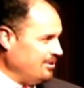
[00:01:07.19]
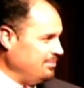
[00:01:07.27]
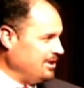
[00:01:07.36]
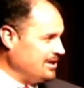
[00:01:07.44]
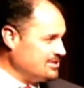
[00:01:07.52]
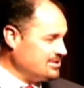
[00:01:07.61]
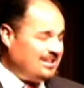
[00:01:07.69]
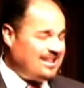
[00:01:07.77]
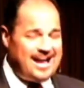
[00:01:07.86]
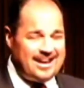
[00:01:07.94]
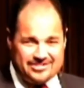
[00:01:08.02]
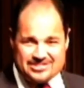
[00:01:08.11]
because a
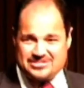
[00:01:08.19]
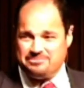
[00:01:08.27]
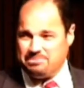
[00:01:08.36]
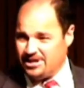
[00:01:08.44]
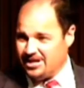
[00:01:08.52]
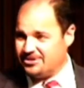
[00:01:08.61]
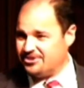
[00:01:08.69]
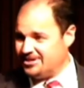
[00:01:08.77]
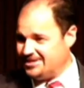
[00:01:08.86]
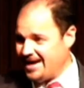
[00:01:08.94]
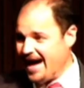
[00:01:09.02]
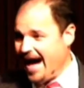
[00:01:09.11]
lot of us have been under
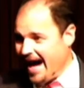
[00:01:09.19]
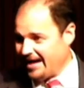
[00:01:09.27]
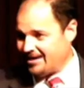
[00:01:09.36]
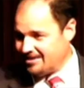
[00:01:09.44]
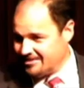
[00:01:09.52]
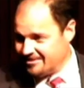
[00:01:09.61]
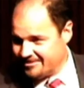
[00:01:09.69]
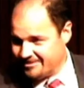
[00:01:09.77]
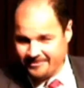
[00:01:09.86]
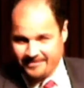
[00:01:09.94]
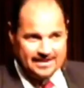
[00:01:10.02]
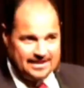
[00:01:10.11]
attack.
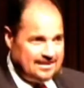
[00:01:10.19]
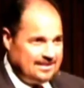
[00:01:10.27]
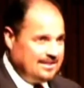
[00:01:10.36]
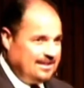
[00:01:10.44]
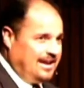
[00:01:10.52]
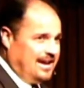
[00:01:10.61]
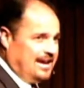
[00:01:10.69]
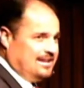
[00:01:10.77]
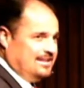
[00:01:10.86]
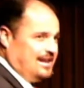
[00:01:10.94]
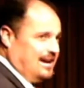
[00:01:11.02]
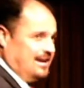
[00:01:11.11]

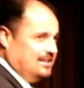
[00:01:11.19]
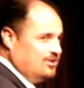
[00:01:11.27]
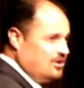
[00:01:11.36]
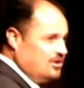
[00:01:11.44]
And he knows